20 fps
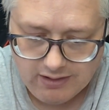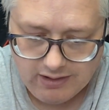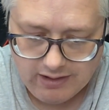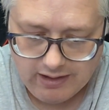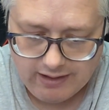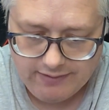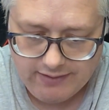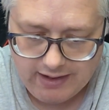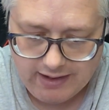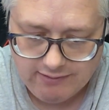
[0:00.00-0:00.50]

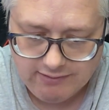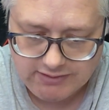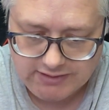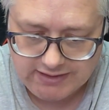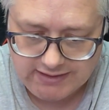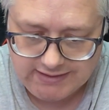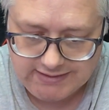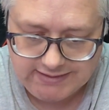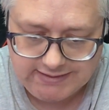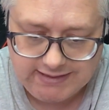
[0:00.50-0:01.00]
and there is
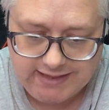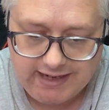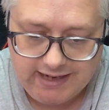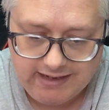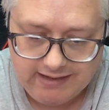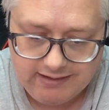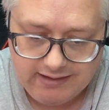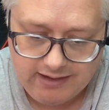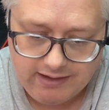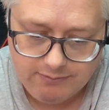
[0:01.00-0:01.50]
a
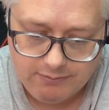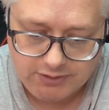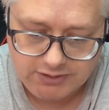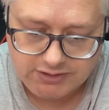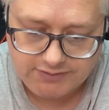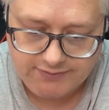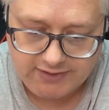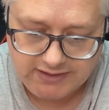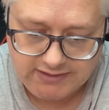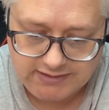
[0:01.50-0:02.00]
scene in
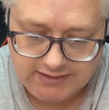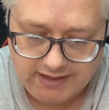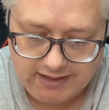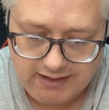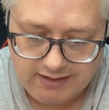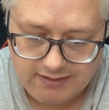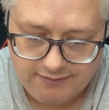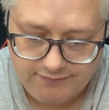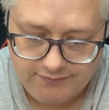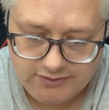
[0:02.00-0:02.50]
which they
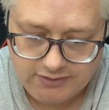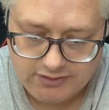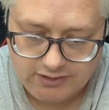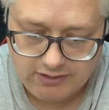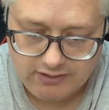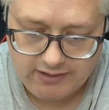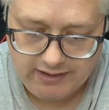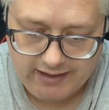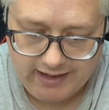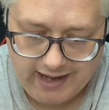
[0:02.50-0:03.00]
take the
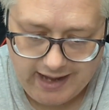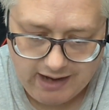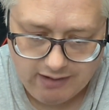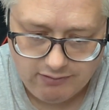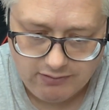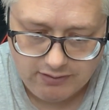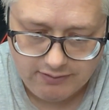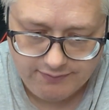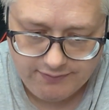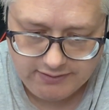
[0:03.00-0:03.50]
Dalek
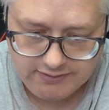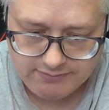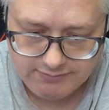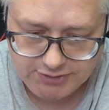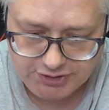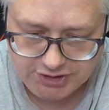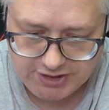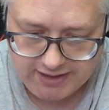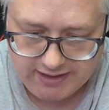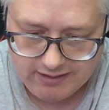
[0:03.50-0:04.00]
out of his
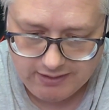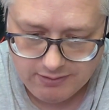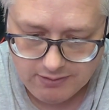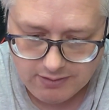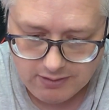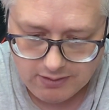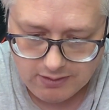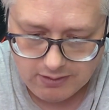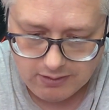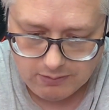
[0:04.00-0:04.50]
machine
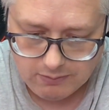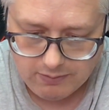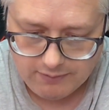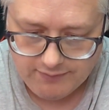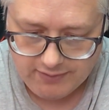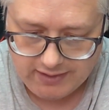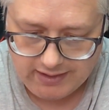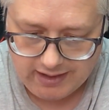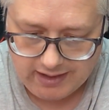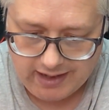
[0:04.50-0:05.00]
with
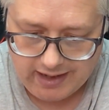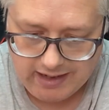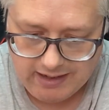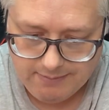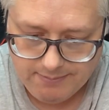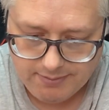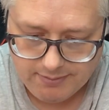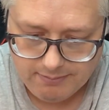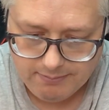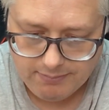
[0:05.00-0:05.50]
a
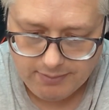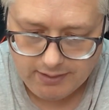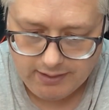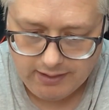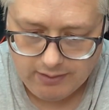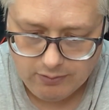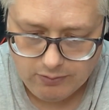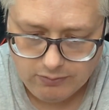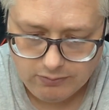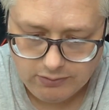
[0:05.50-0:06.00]
cape,
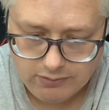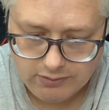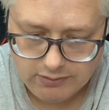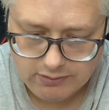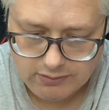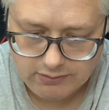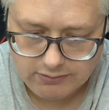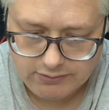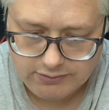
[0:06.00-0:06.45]
but all